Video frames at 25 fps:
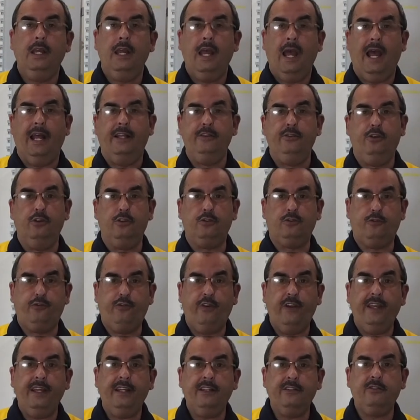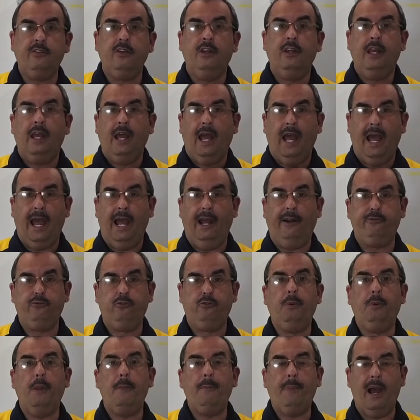and those fans have
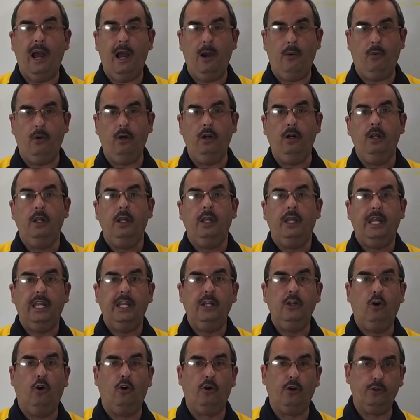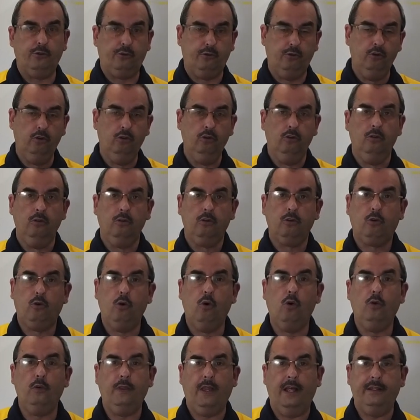powered in order to
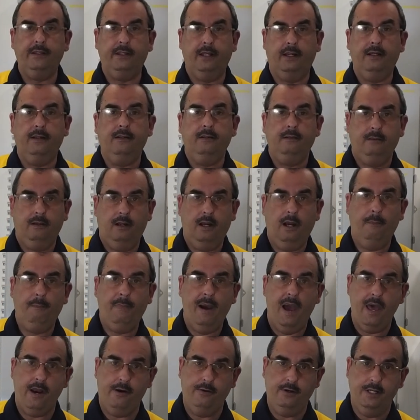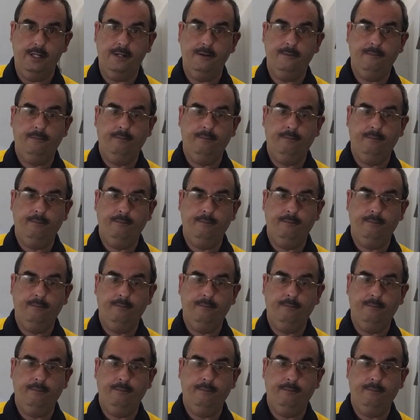cool down the battery.